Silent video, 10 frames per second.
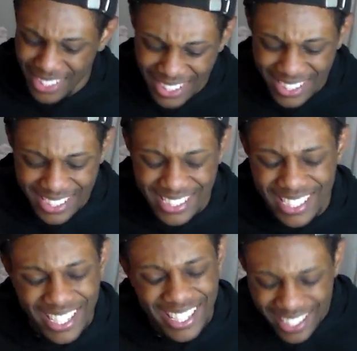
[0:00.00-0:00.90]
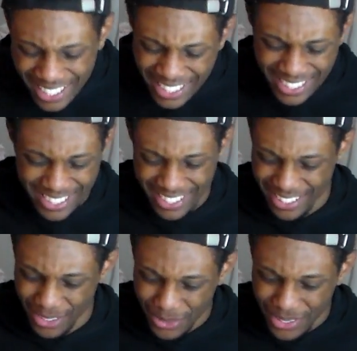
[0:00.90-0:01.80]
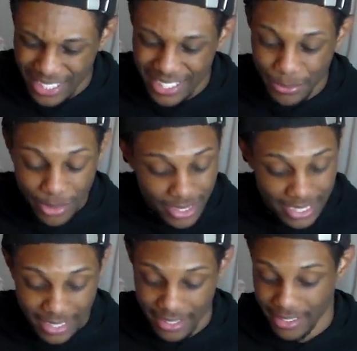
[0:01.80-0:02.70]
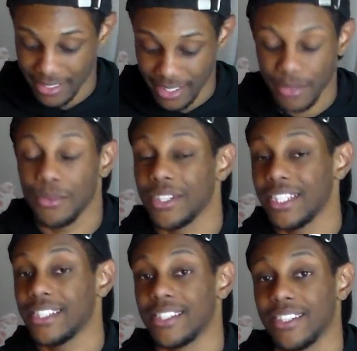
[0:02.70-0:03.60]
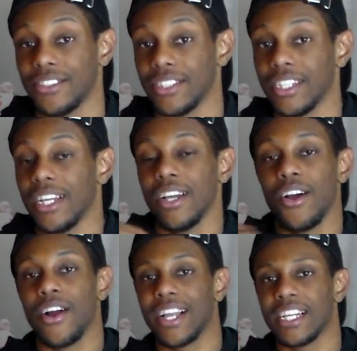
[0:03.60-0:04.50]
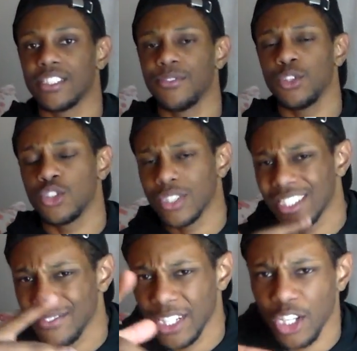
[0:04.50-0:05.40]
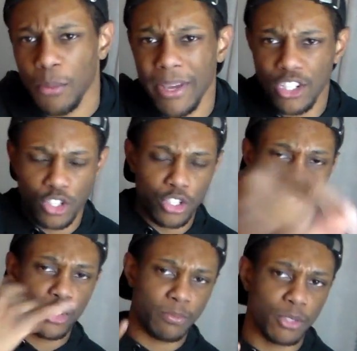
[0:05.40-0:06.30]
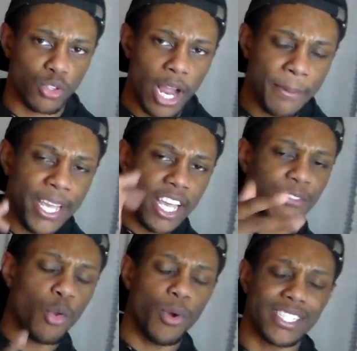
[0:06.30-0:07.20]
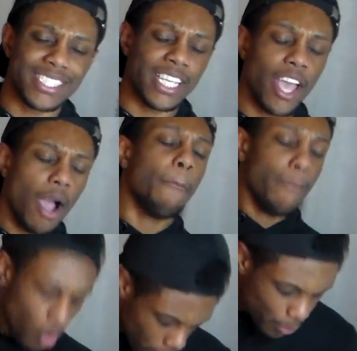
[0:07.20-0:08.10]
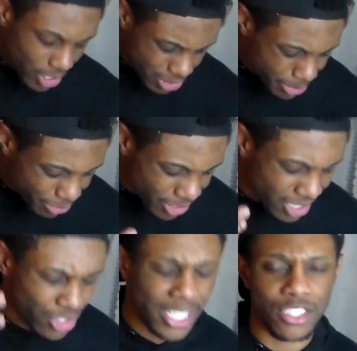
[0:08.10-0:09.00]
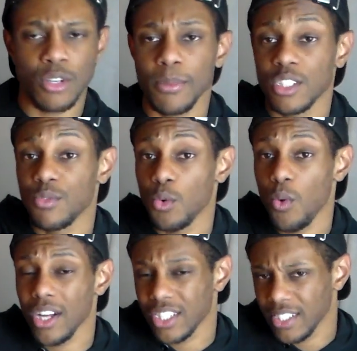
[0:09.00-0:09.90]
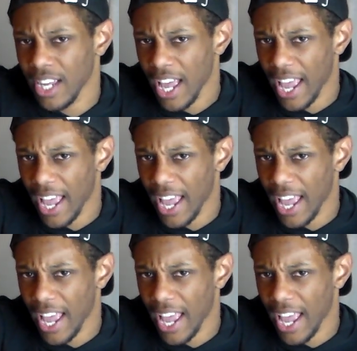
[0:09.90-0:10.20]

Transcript: He is killing it, dude. He really is. He really is killing it. Alright guys, if you enjoyed this video, make sure you subscribe if you want to see more Will Smith videos. Thanks so much for watching